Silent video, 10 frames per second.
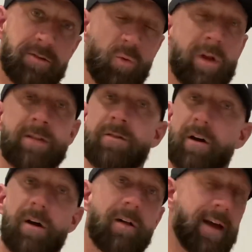
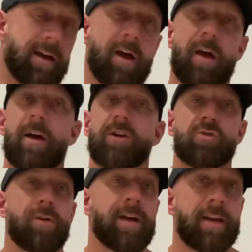Winstrol, like
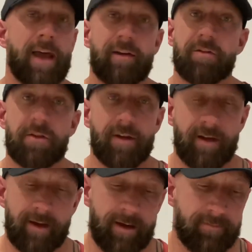trend, everything.